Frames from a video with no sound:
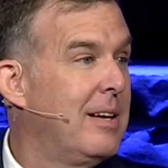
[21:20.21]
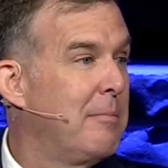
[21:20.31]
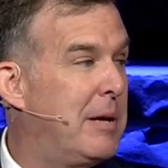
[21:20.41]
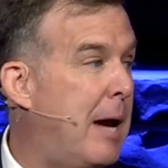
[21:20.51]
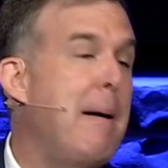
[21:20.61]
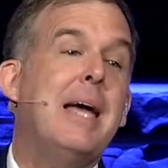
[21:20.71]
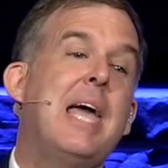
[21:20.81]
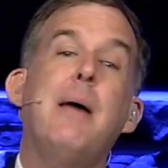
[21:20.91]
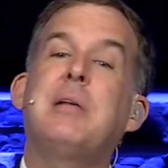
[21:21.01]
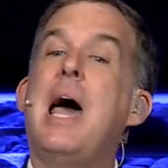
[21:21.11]
But everybody
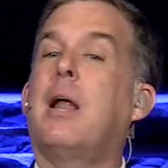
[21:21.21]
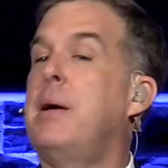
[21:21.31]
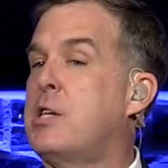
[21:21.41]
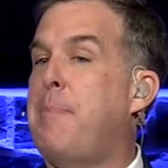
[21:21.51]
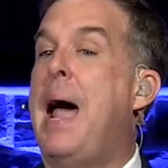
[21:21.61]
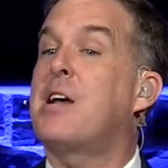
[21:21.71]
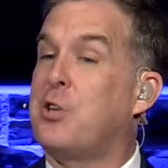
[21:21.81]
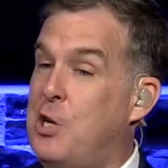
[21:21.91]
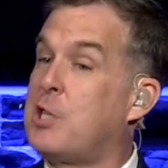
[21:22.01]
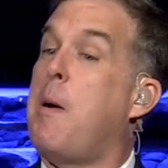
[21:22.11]
kept telling me as a
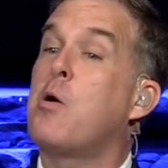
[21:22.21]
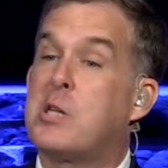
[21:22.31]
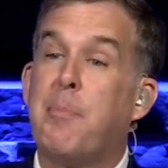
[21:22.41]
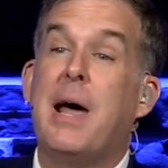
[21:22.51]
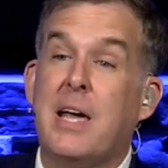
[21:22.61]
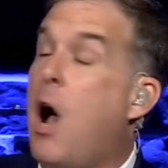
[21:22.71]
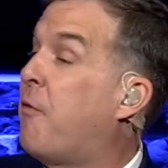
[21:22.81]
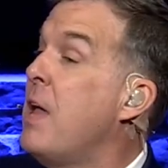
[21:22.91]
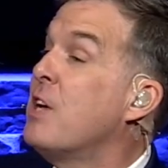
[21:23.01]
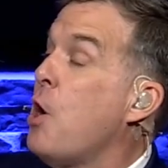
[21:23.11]
pastor, you're supposed to play
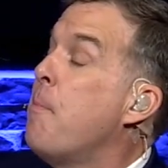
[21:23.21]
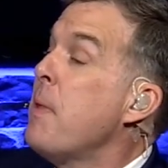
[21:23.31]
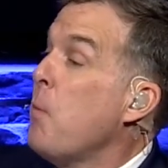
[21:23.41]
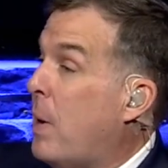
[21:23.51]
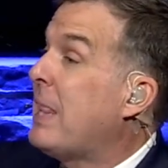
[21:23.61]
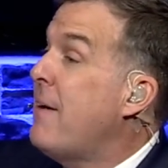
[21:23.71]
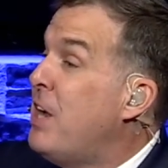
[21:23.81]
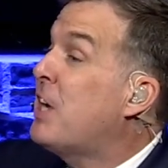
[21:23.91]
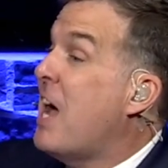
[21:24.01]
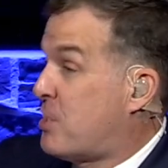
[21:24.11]
golf. So we live in
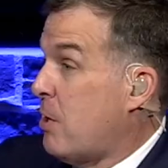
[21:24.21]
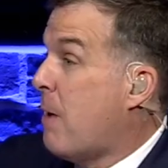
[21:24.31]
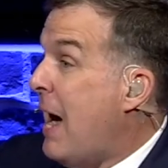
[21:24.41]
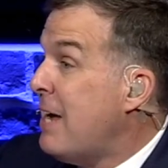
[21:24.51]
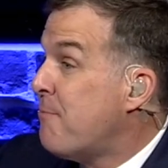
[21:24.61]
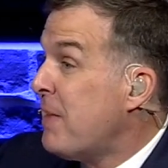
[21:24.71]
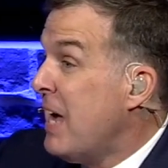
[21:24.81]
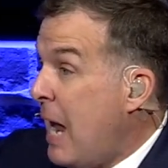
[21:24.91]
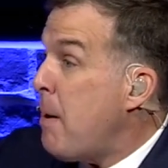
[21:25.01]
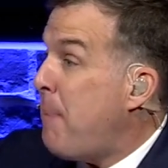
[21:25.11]
Augusta, right?
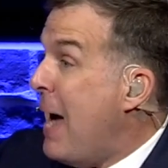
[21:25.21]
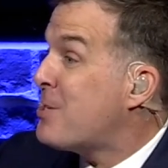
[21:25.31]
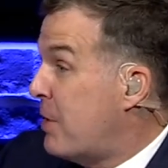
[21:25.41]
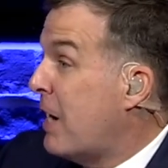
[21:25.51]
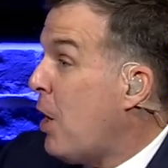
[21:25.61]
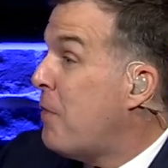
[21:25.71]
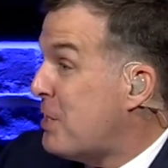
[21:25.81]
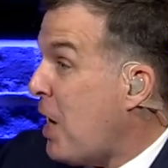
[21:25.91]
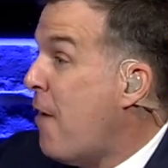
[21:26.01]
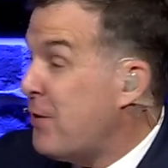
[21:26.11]
And I'm a pastor, and I go to
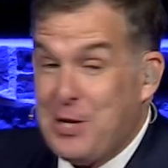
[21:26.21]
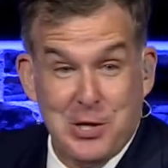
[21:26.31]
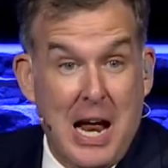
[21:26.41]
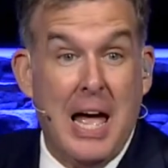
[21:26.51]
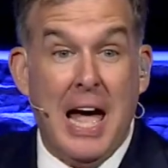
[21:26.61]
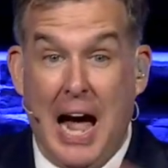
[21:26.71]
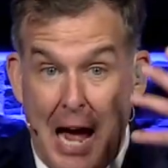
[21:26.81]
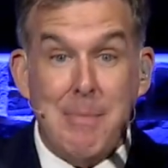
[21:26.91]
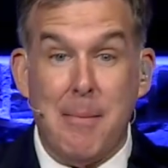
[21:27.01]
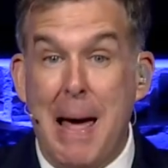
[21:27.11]
these conferences, and I
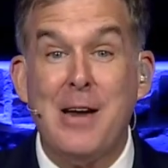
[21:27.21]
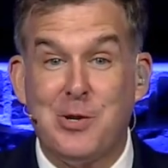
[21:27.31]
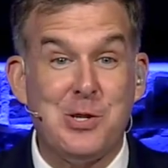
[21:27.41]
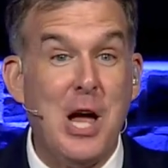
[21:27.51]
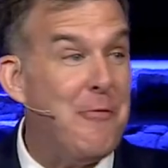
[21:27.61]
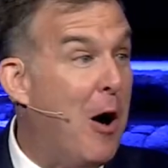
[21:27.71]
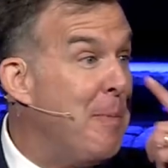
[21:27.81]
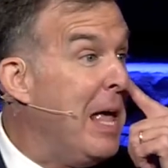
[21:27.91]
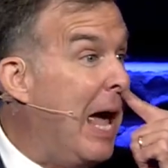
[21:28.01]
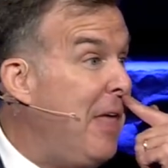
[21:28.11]
have my master stuff on,
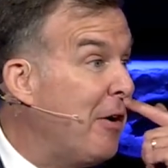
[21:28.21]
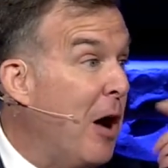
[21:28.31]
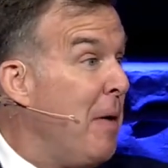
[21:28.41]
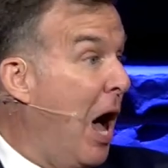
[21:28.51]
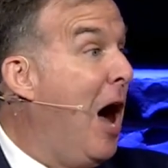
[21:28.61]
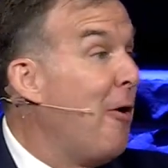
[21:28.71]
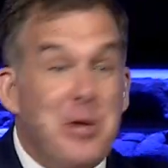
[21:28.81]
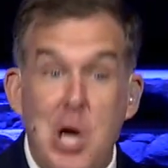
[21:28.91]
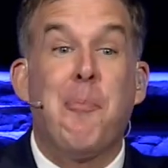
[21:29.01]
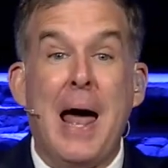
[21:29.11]
and they'll go, oh,
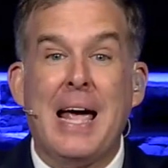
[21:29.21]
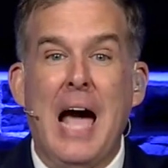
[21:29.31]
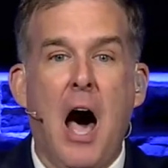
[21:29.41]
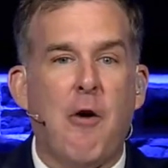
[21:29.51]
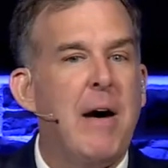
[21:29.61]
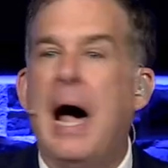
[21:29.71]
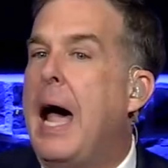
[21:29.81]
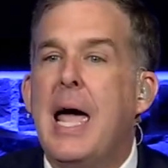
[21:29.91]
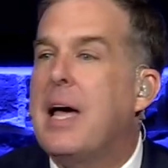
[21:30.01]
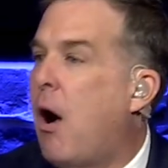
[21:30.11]
you play golf. I
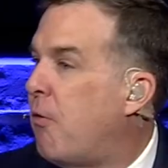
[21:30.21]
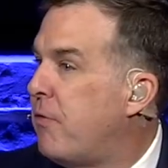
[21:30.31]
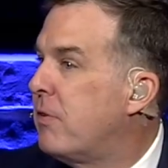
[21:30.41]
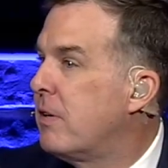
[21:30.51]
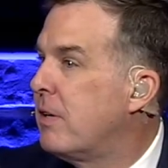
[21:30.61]
hate golf.